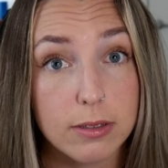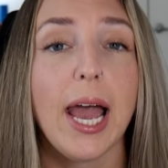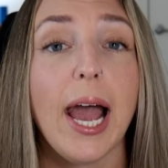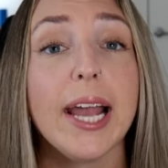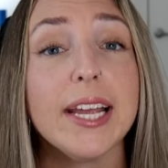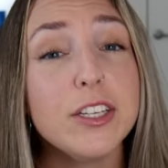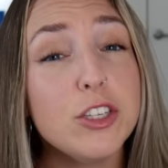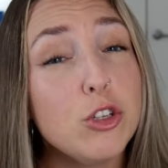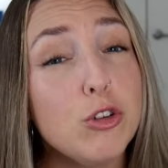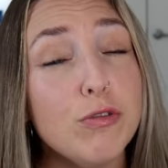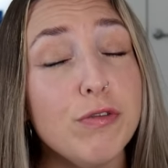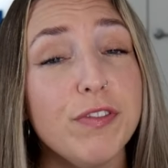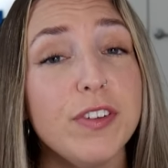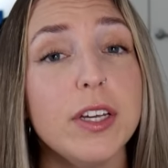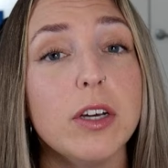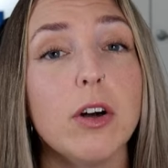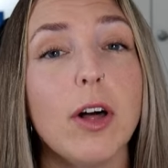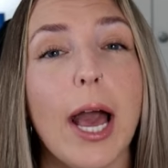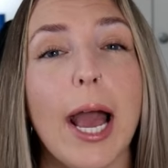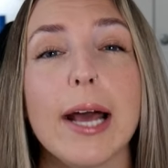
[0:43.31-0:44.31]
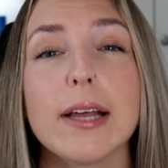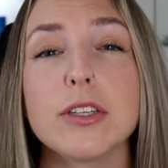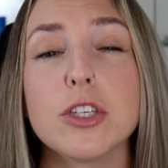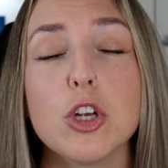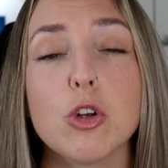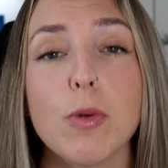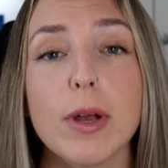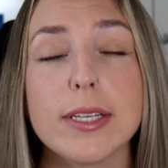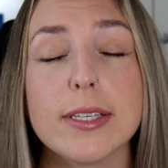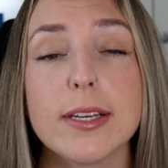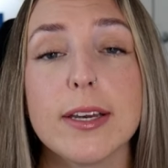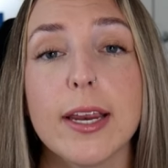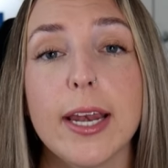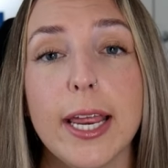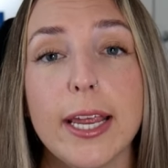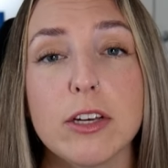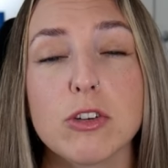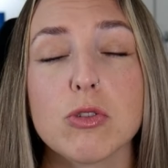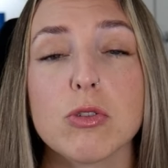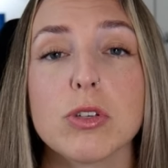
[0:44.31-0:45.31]
I do feel, as your resident
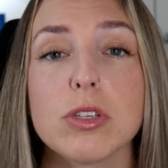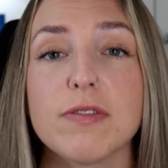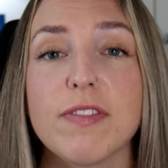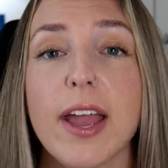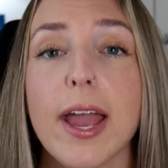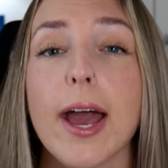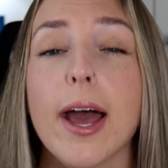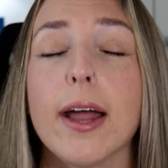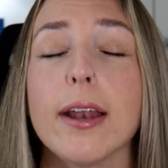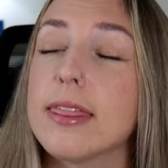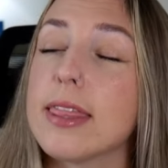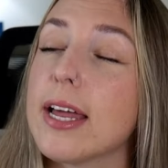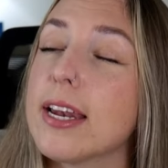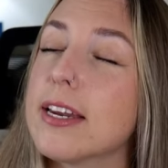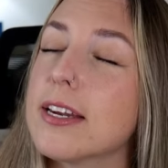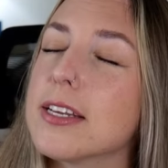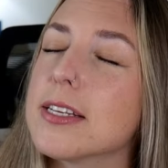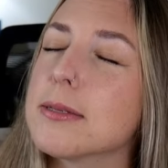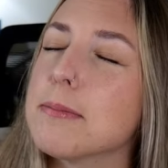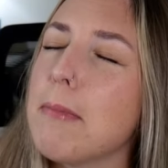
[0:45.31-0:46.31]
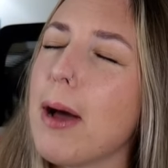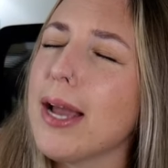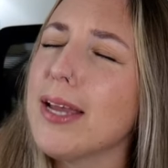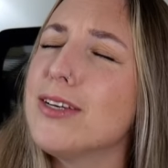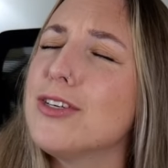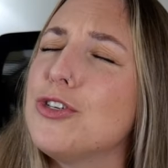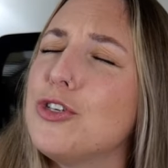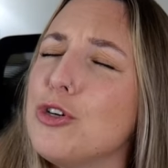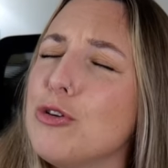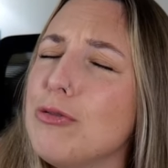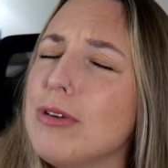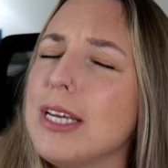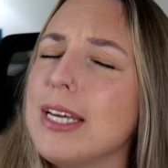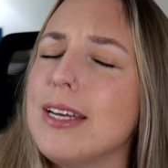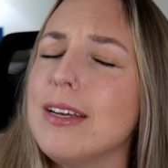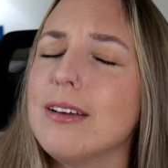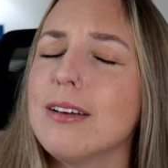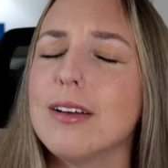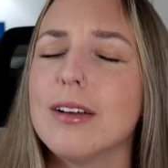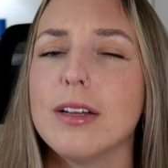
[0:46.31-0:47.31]
Angels fan, that it is my
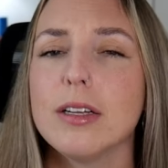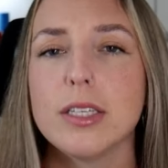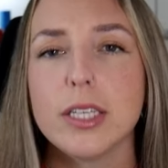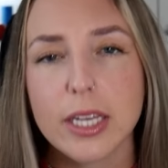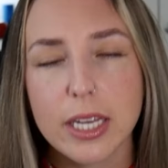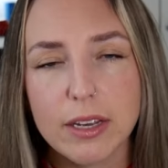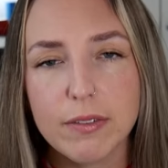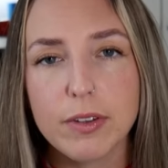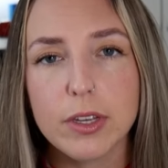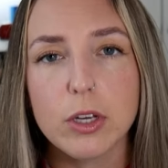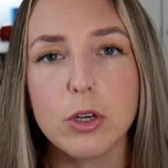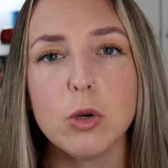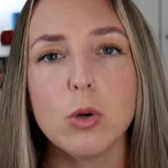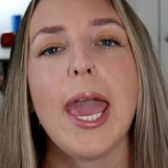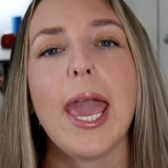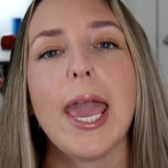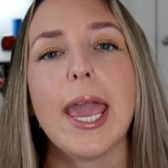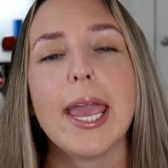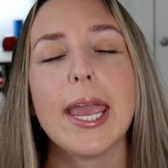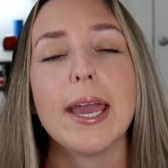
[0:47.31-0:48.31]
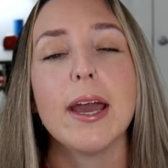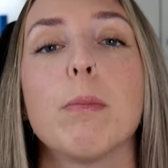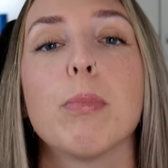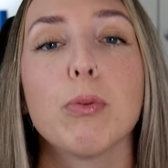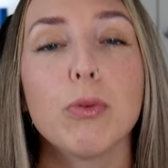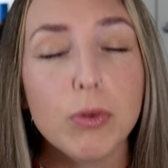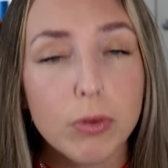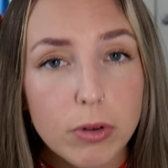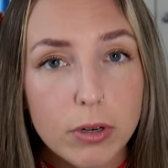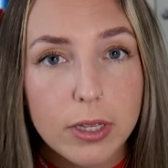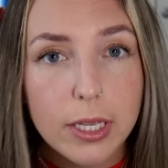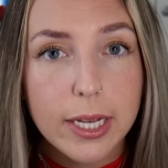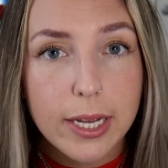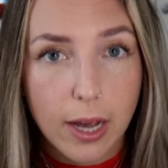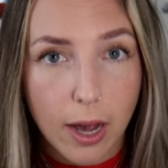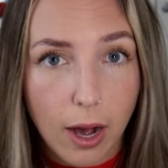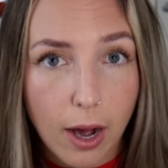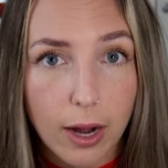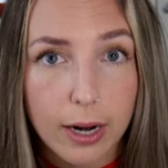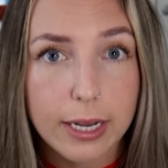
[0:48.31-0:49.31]
duty to give you a brutally
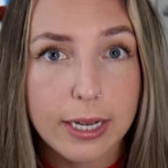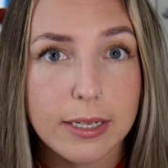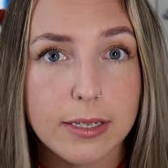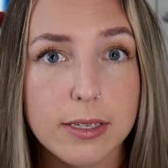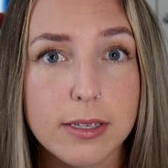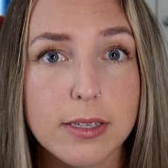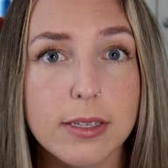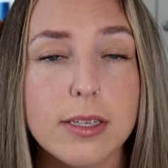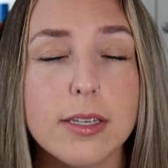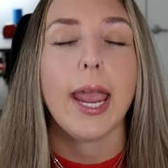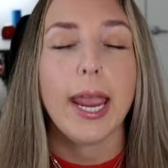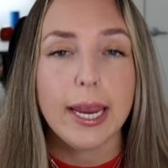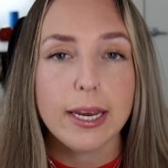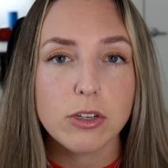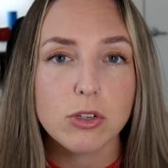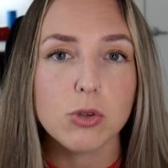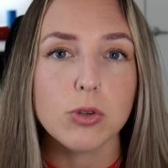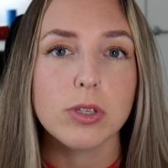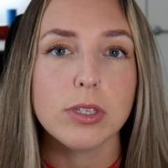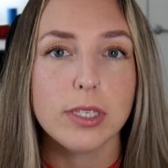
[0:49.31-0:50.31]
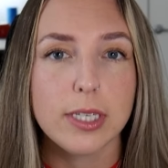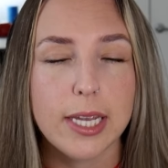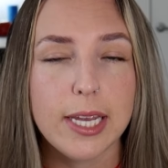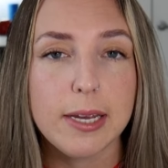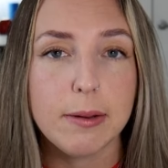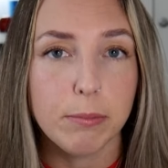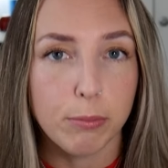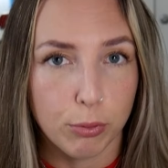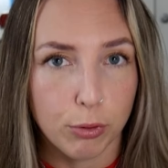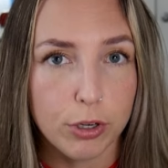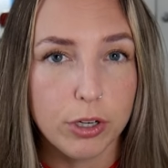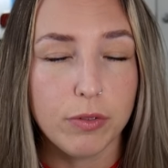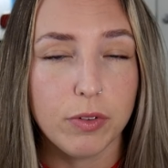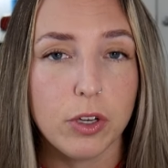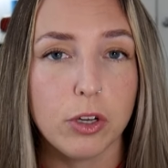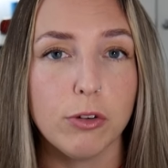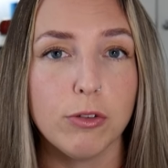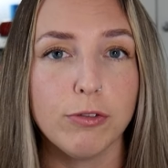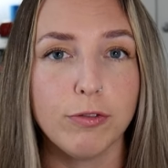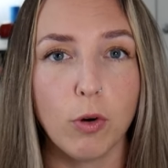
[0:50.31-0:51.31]
honest Angels team
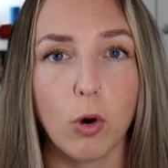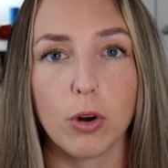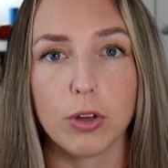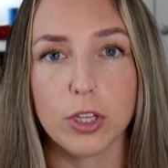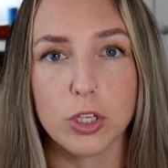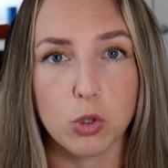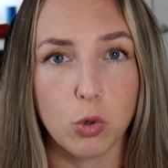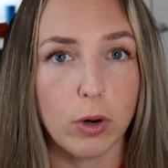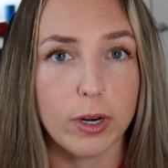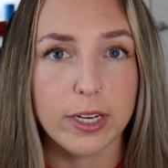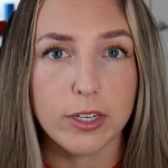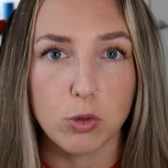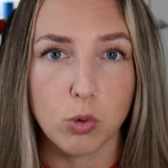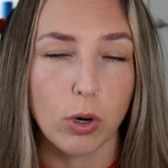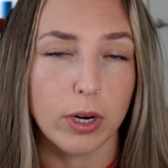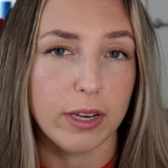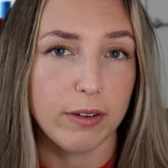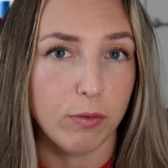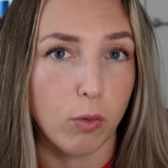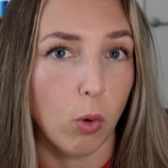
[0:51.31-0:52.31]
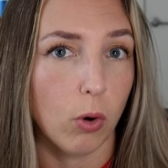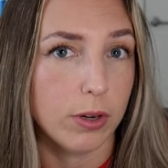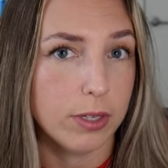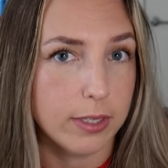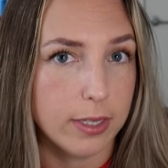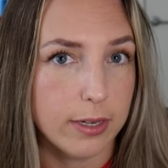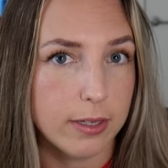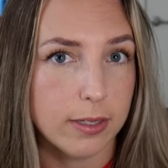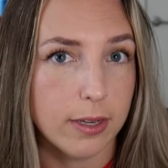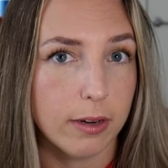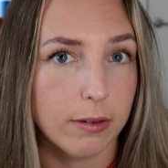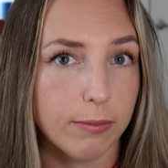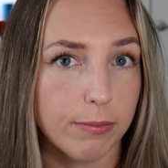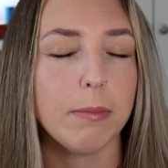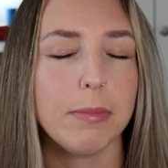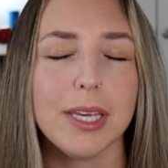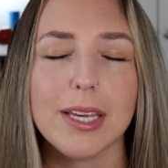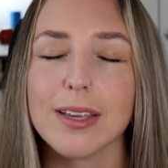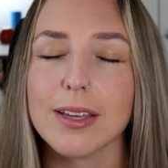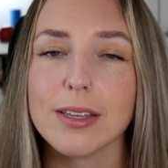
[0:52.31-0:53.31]
preview for the twenty twenty-four season,
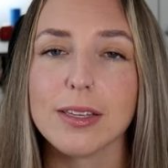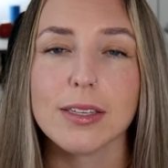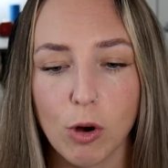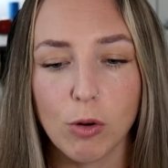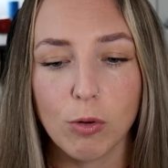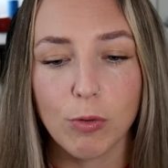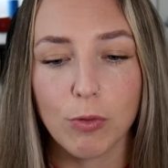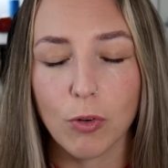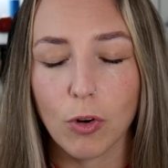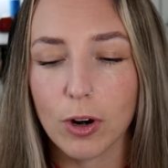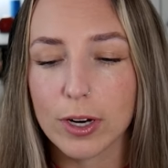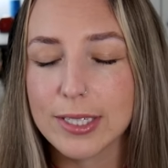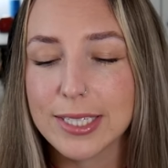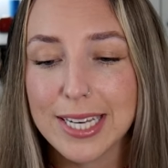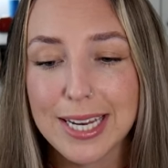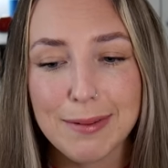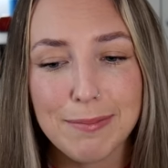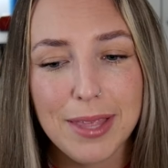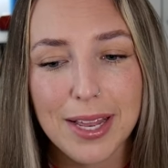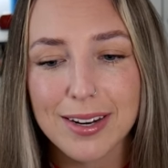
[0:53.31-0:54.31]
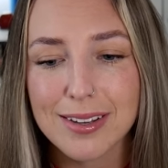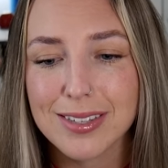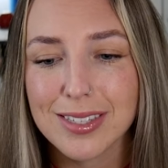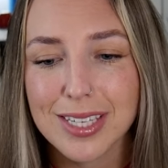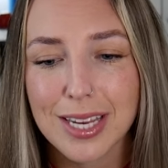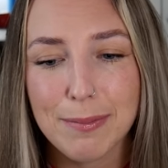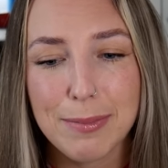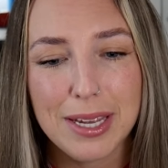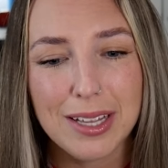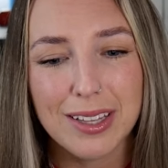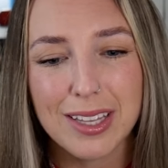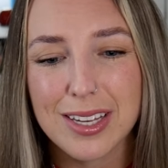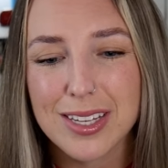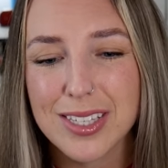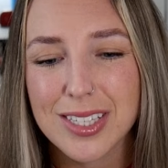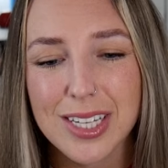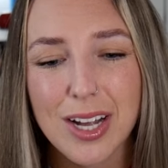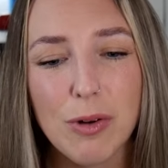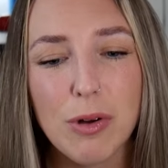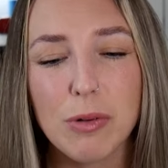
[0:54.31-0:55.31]
because for a team that is seemingly
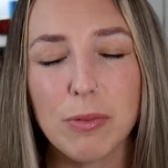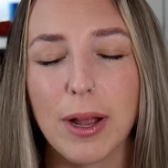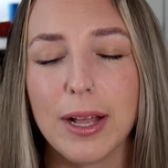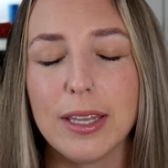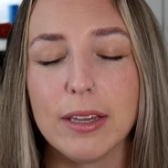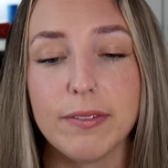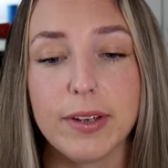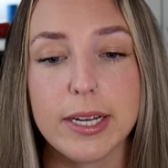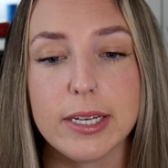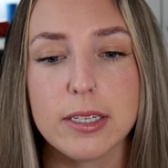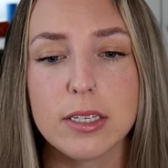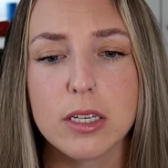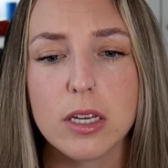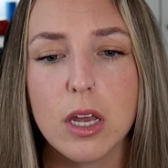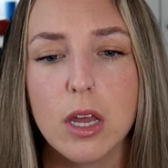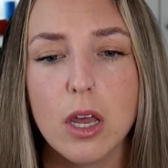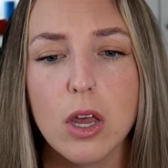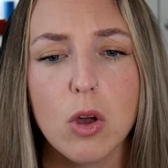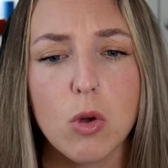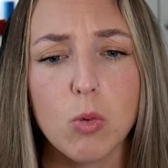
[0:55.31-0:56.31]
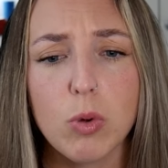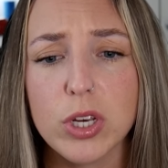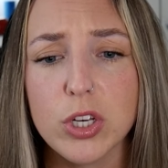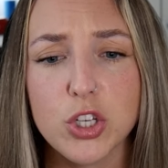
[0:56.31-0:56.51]
so irrelevant, we